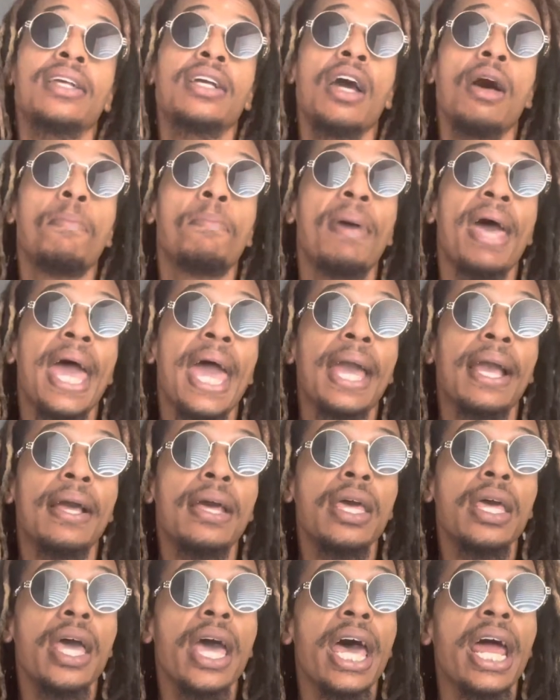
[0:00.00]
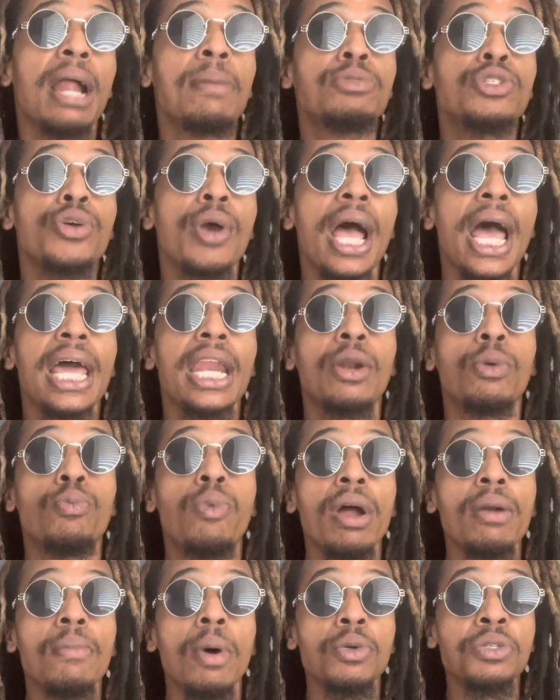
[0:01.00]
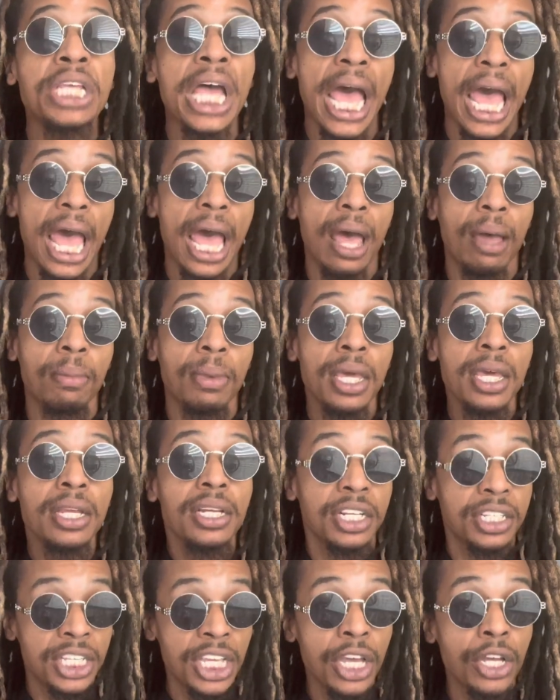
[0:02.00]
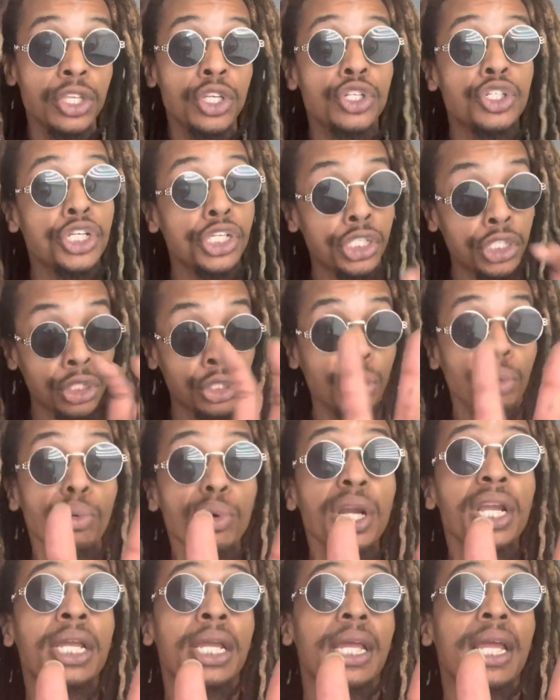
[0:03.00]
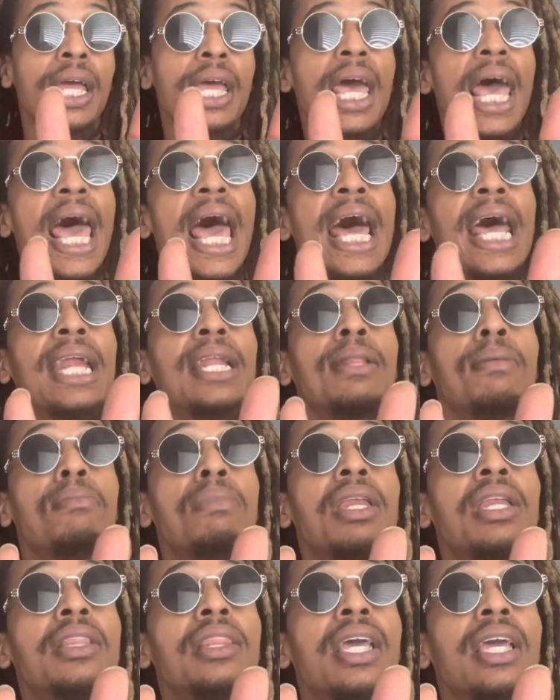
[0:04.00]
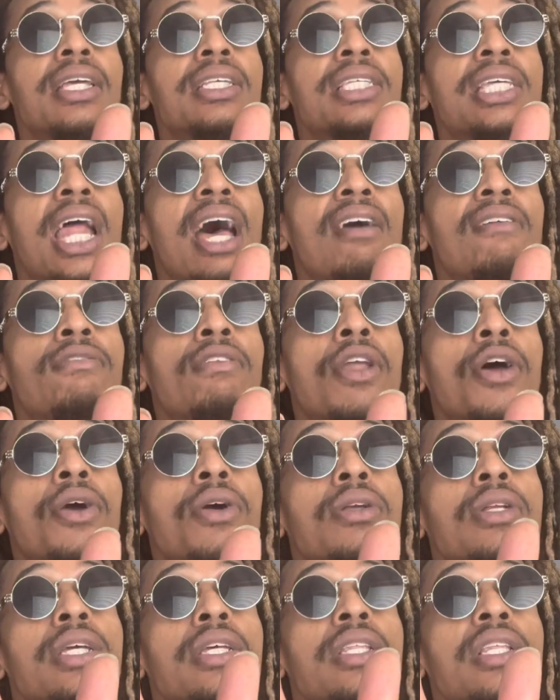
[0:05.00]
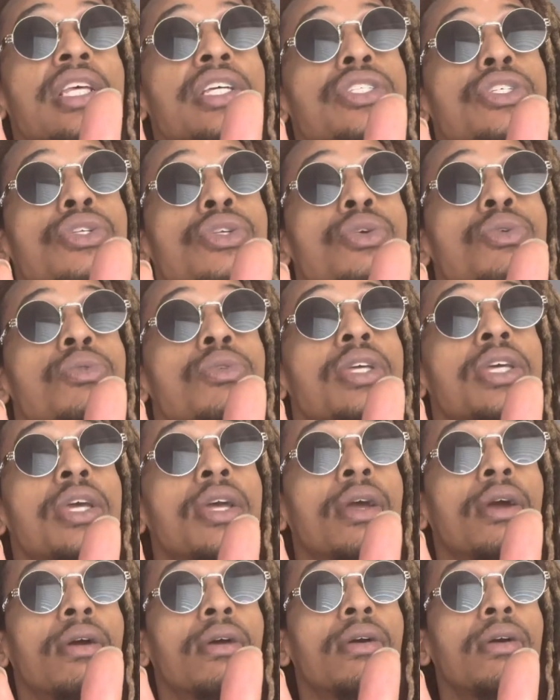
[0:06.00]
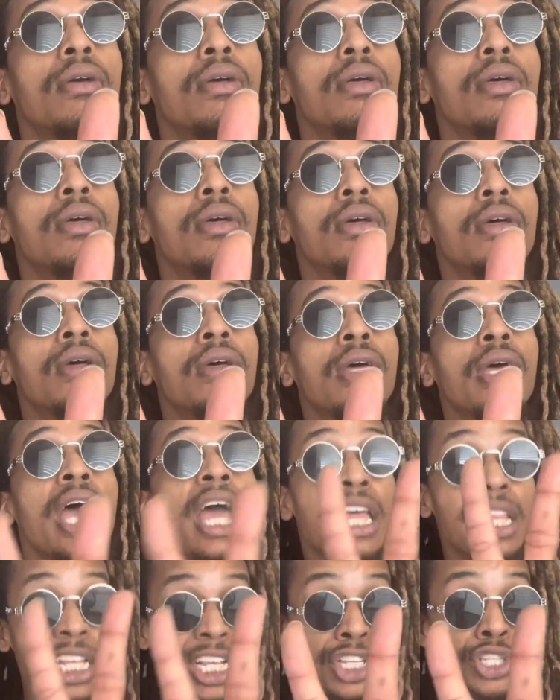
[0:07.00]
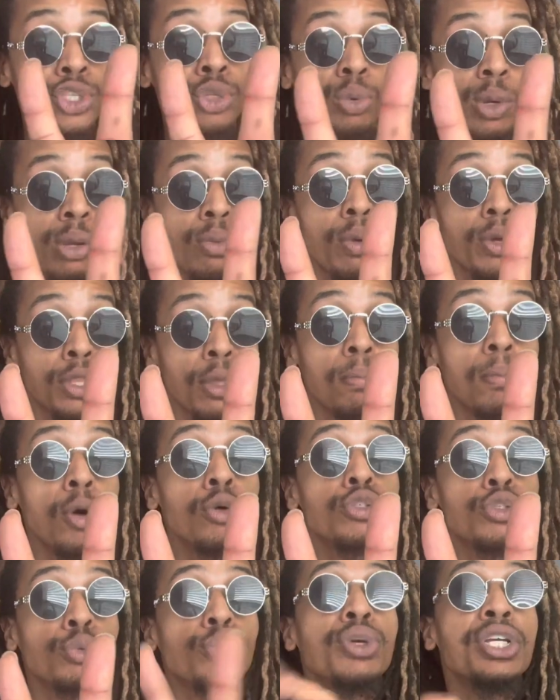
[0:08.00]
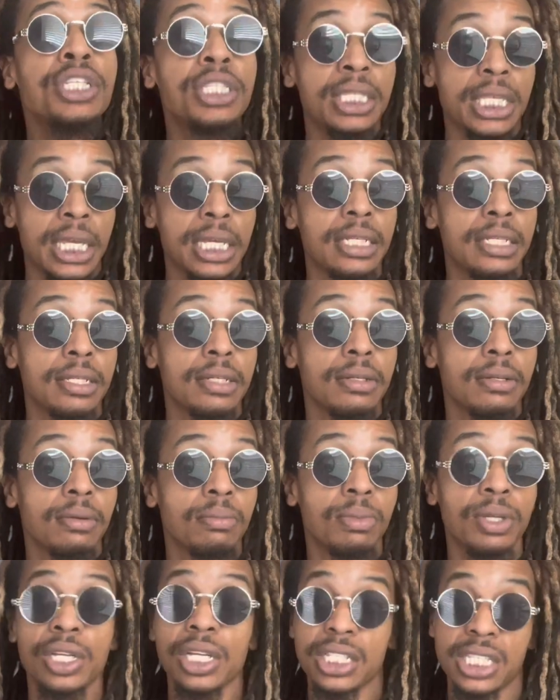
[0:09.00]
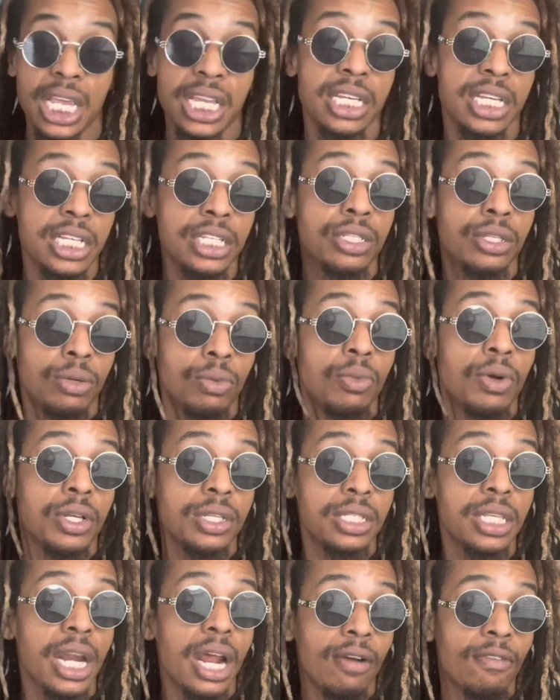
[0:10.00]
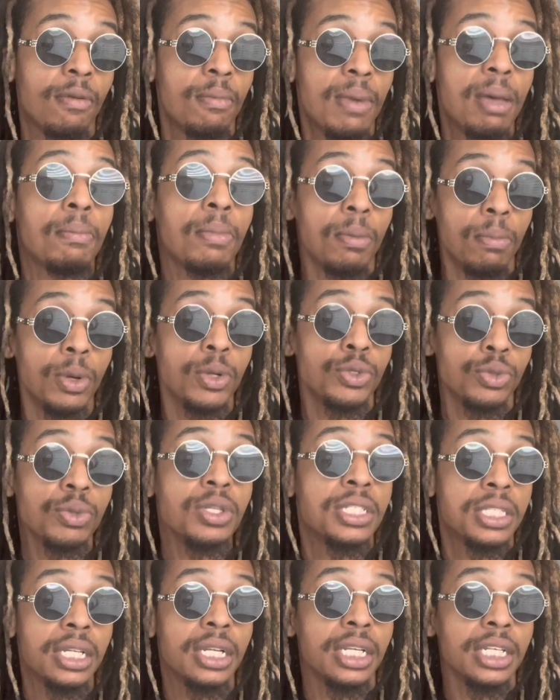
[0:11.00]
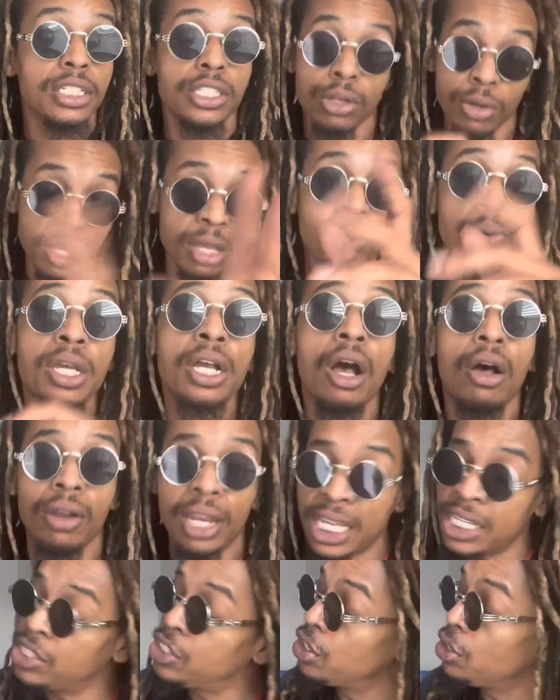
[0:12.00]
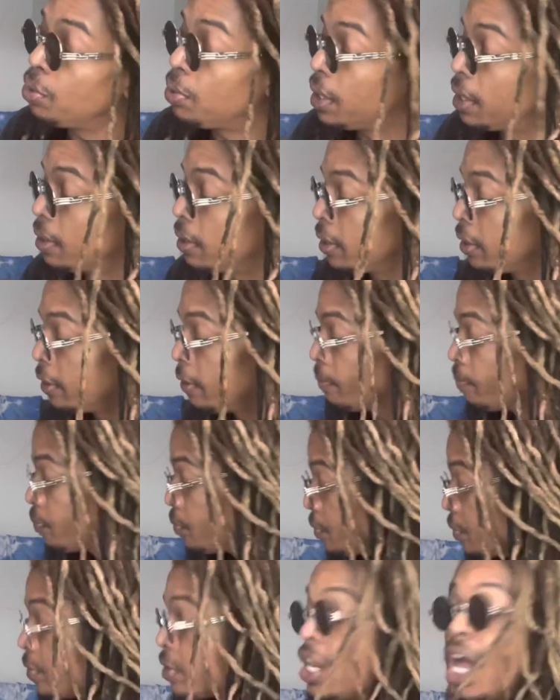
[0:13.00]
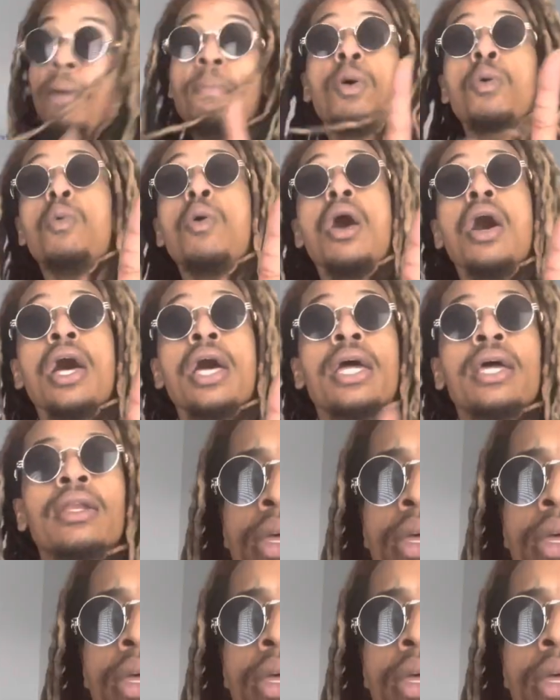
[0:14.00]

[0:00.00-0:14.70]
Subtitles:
come back, and I'm trying it one more time to tell you just three out of the many things that I've learned in this new year. And these three were the most recent, because these are the ones that I remember most recently. So here we go, let's do it. Number one,